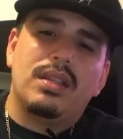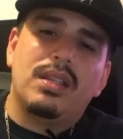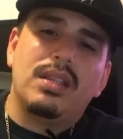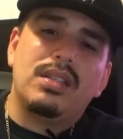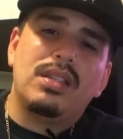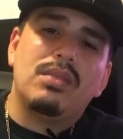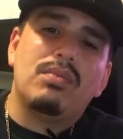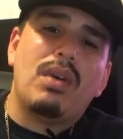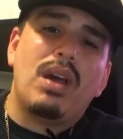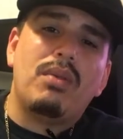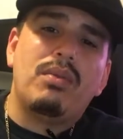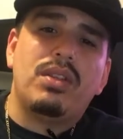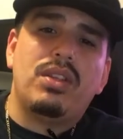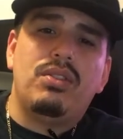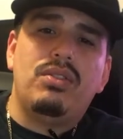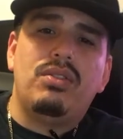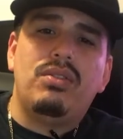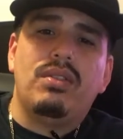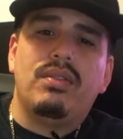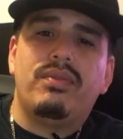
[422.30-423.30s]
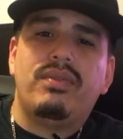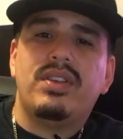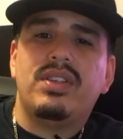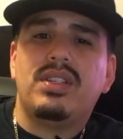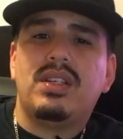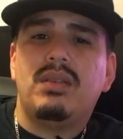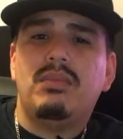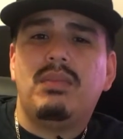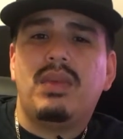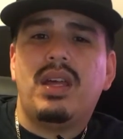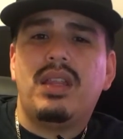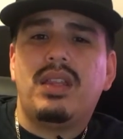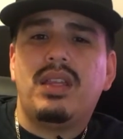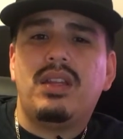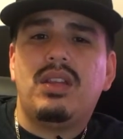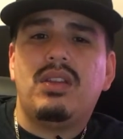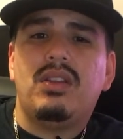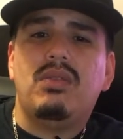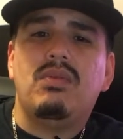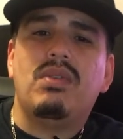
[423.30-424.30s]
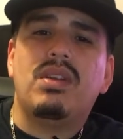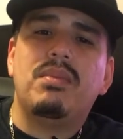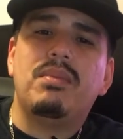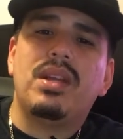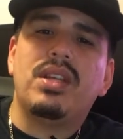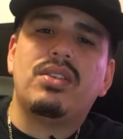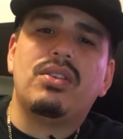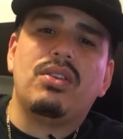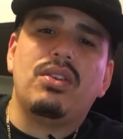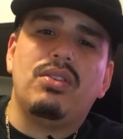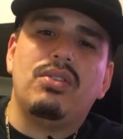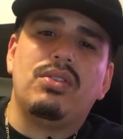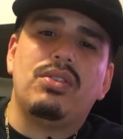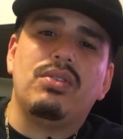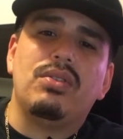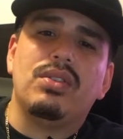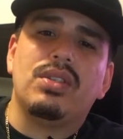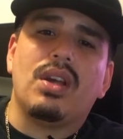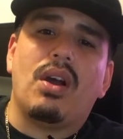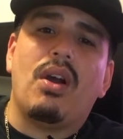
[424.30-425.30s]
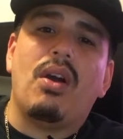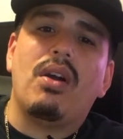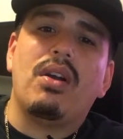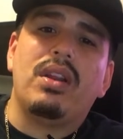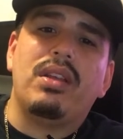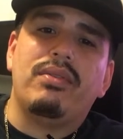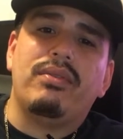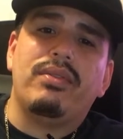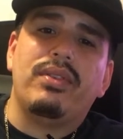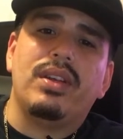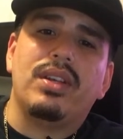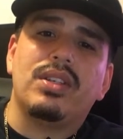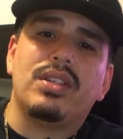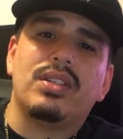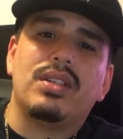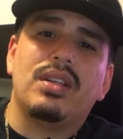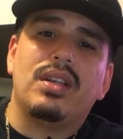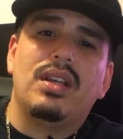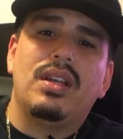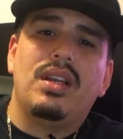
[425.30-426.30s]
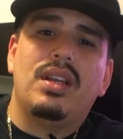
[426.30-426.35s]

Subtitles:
This is why when you do the fish in method, you want to make sure you choose a hardy fish.